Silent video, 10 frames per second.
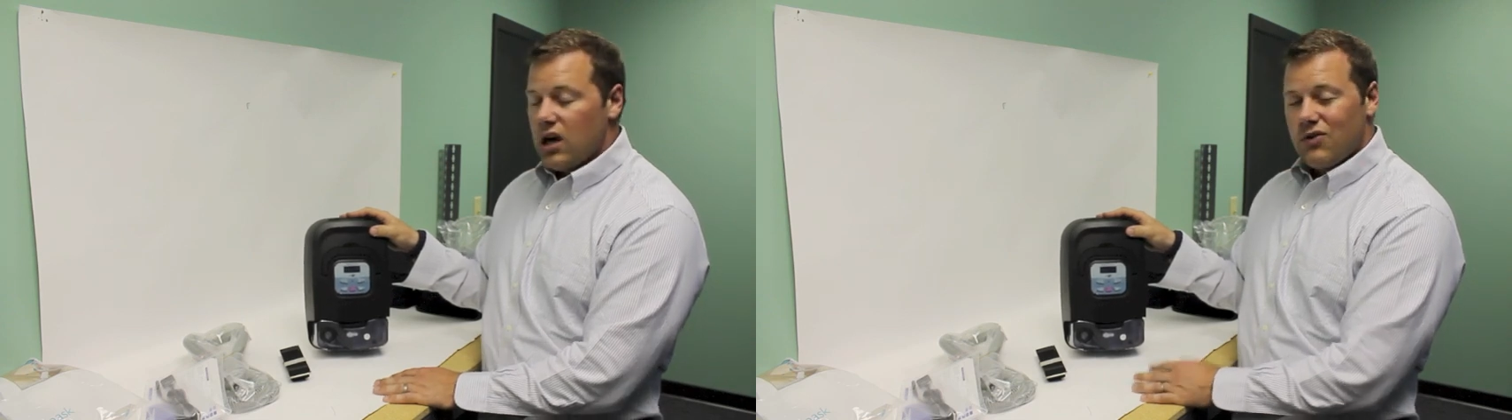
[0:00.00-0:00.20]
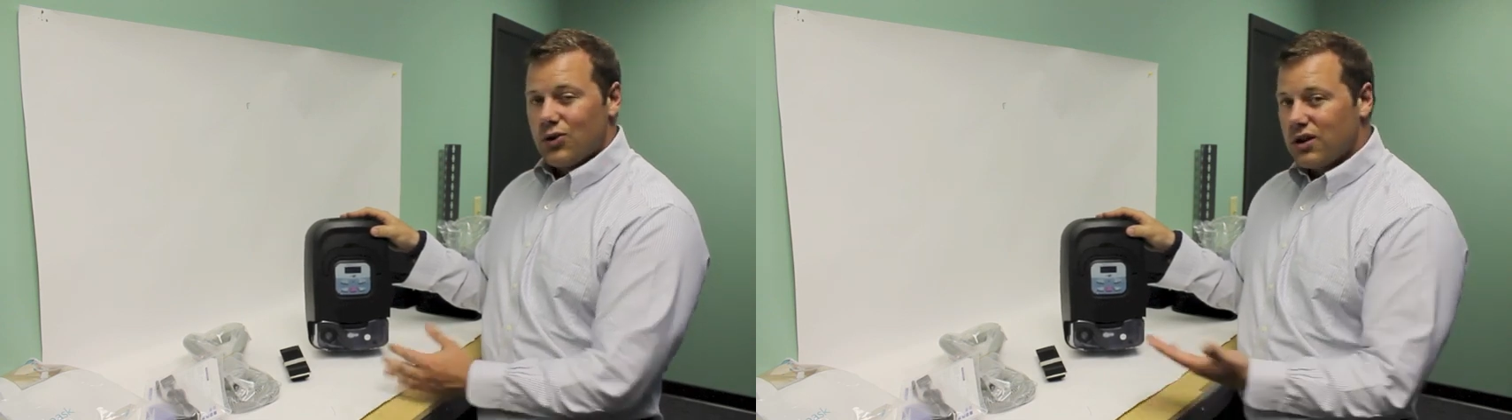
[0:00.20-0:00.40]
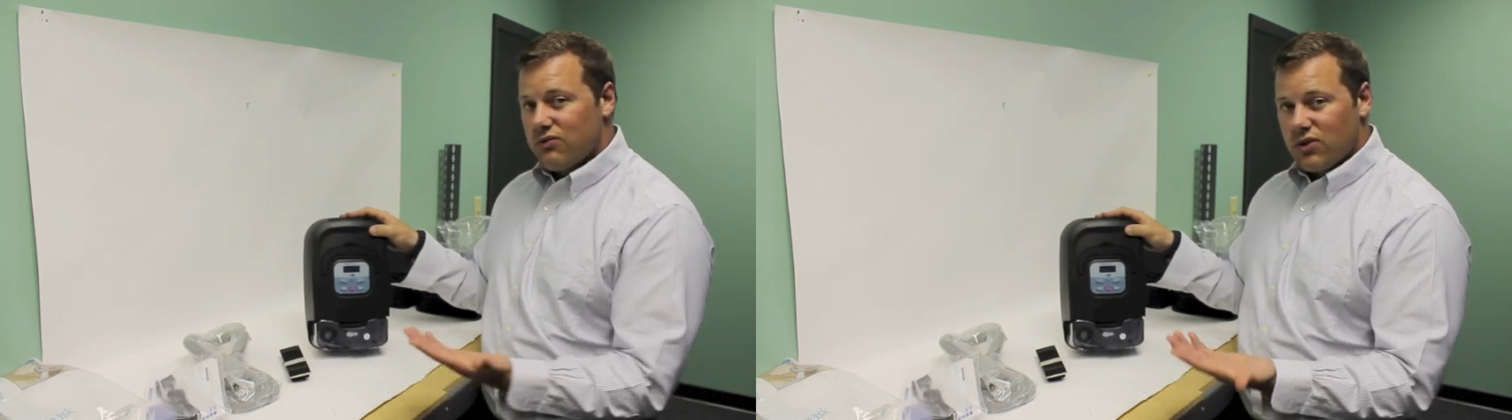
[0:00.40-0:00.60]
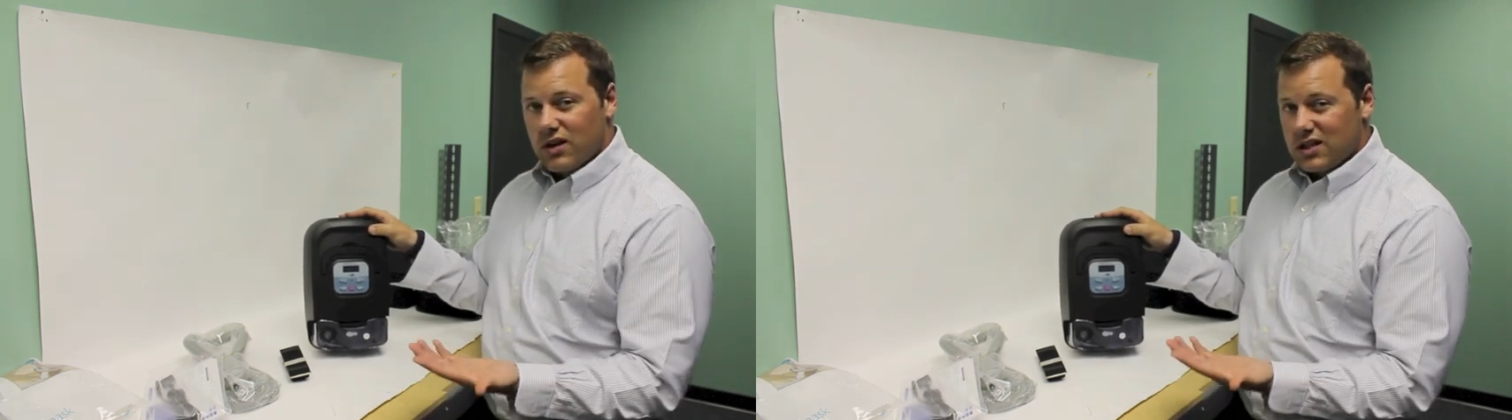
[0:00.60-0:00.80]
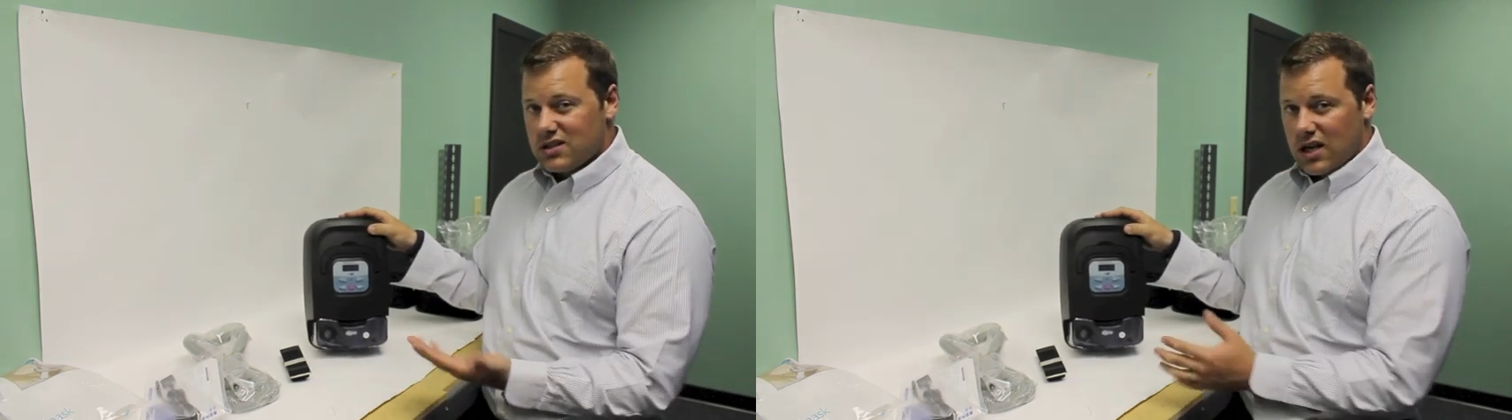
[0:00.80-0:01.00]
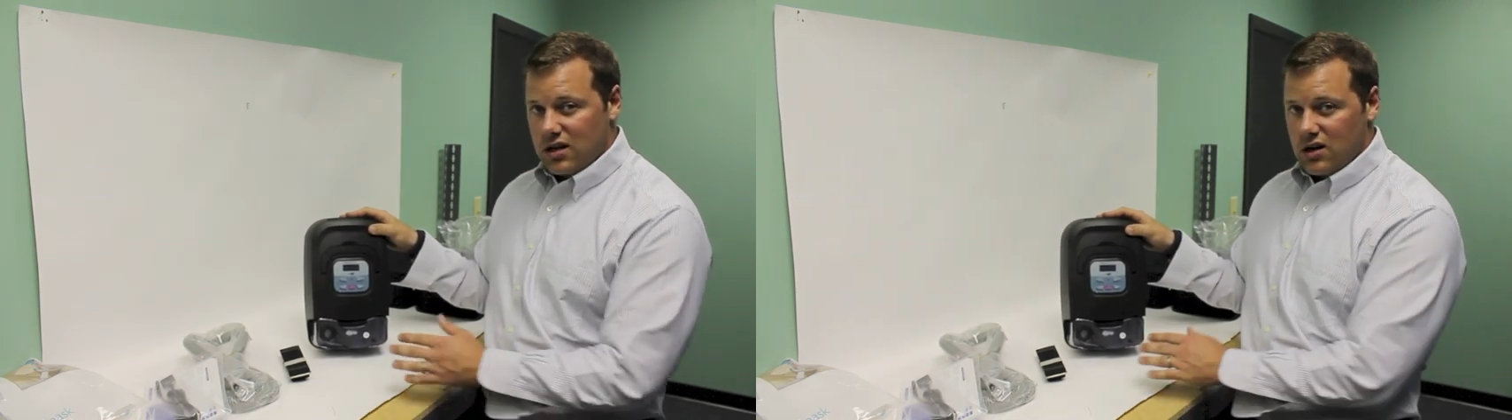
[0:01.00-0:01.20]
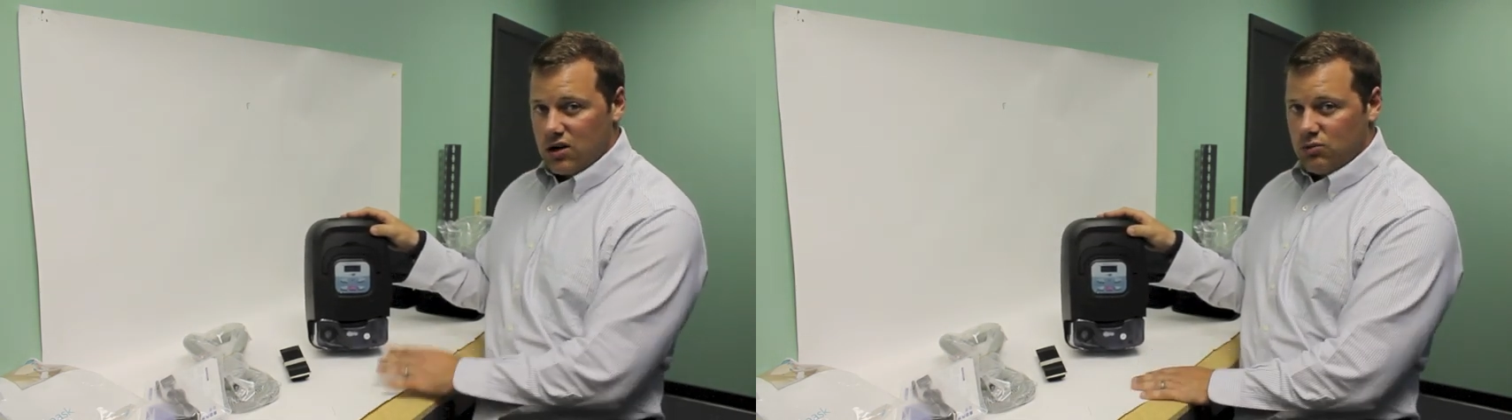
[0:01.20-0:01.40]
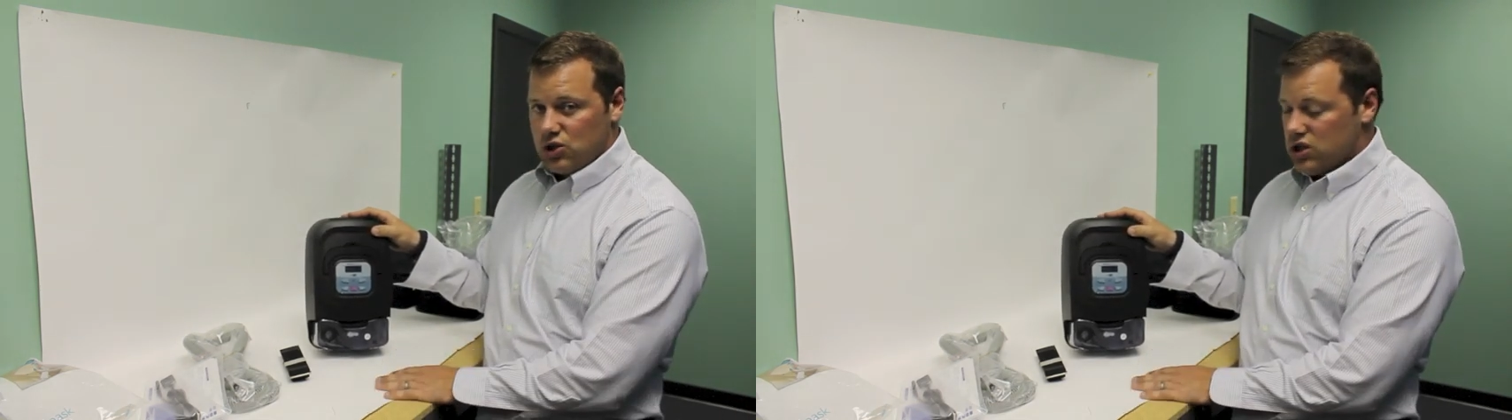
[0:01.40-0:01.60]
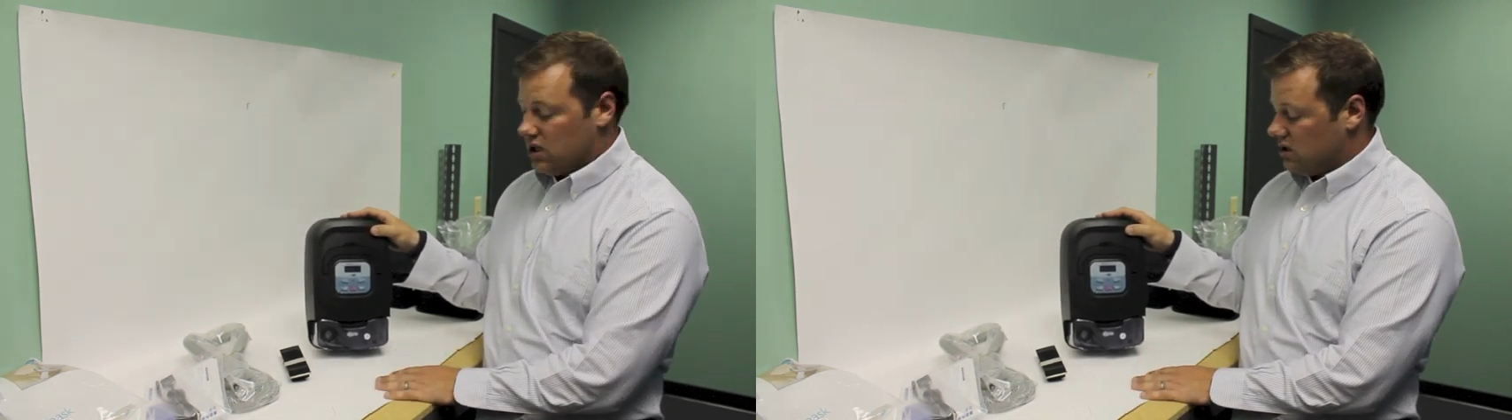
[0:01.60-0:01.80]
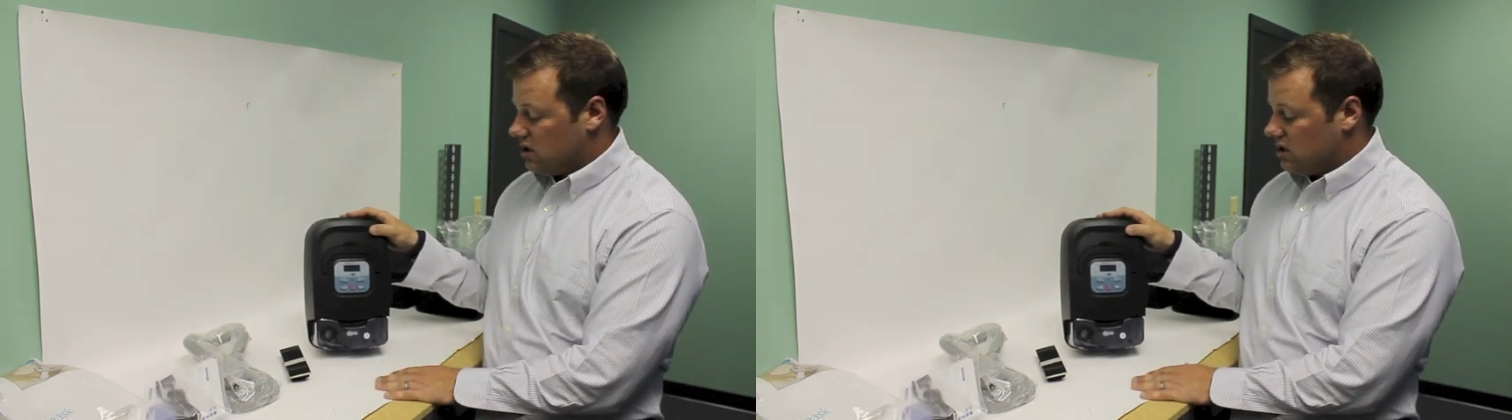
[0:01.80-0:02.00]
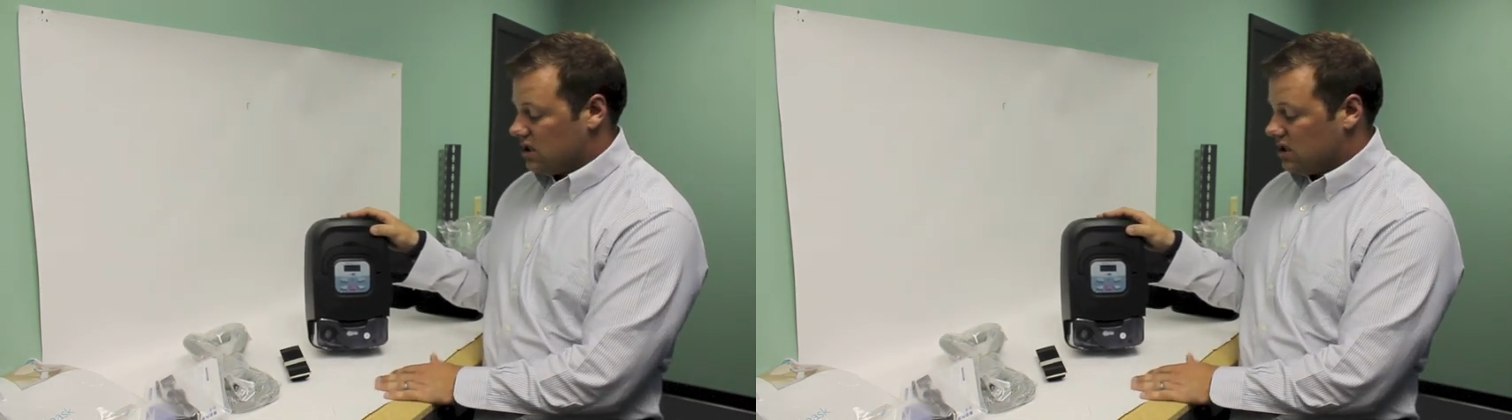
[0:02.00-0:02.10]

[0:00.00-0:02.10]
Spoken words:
if you're looking for like a secondary machine,